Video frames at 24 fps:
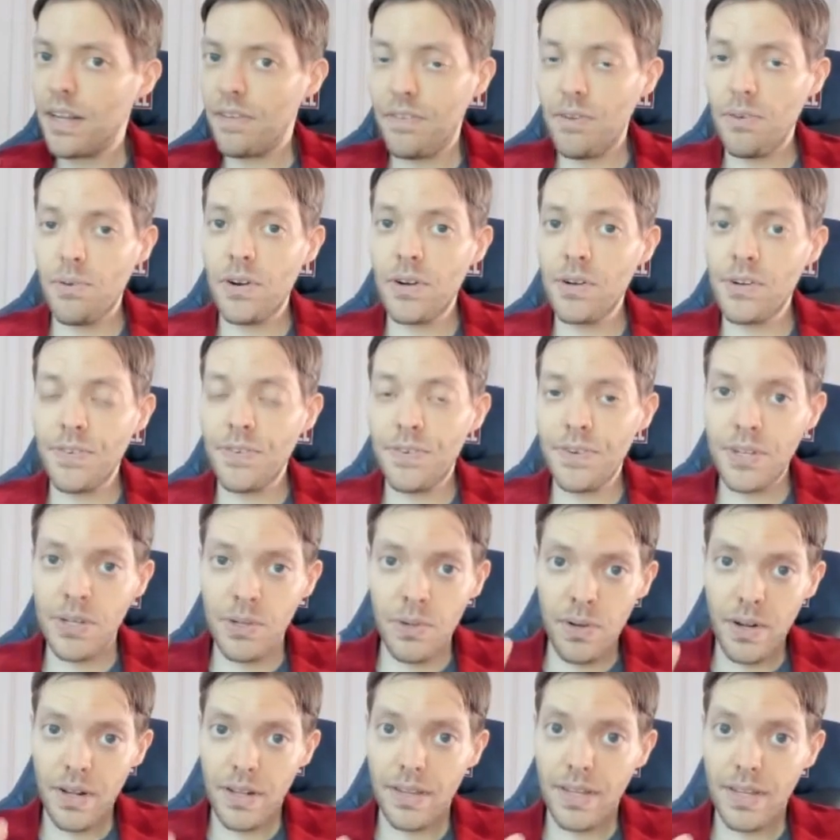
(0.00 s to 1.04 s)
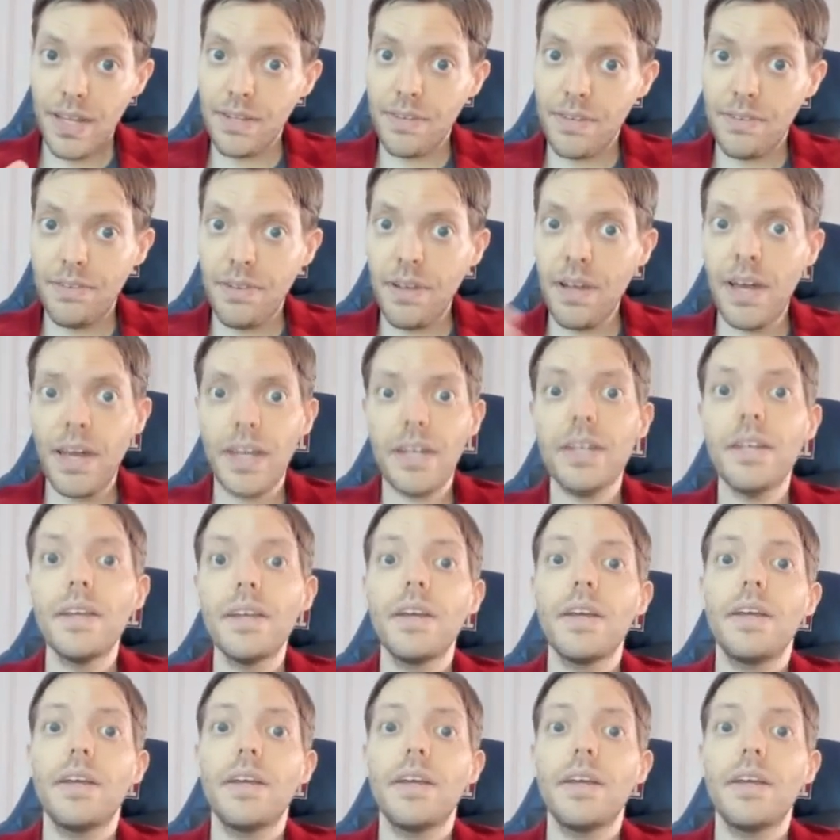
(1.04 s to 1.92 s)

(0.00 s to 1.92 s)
if it works for you that's fine